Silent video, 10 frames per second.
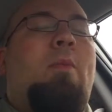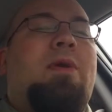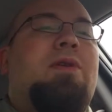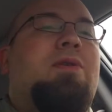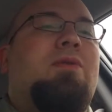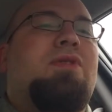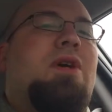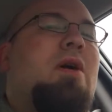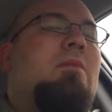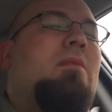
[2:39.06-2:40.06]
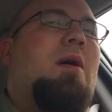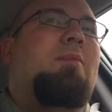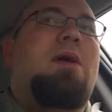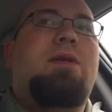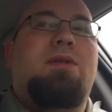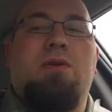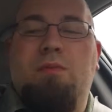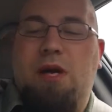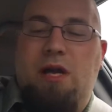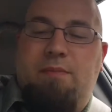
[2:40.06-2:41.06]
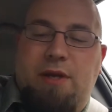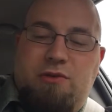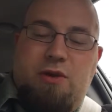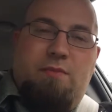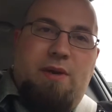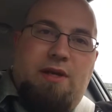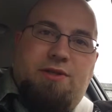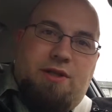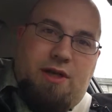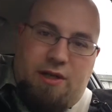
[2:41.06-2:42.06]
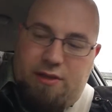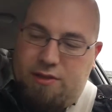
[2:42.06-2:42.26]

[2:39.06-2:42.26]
hoping to do some updates to my Patreon page today.